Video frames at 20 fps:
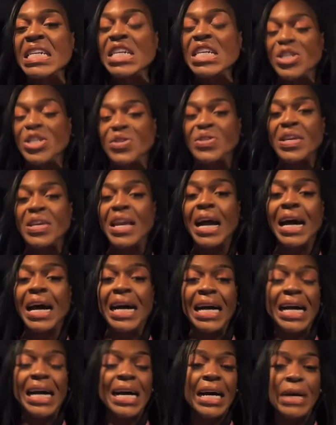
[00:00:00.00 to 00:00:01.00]
you see,
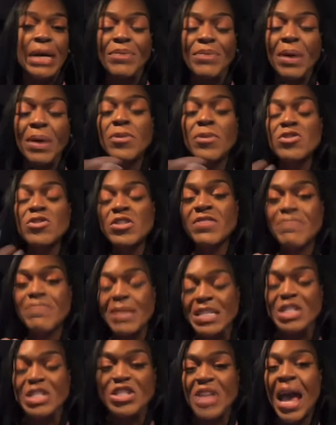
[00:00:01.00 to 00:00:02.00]
I, um, a person of my
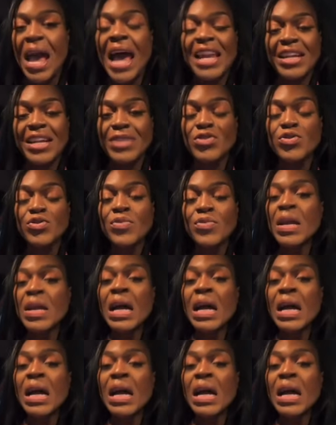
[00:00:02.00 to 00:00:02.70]
status,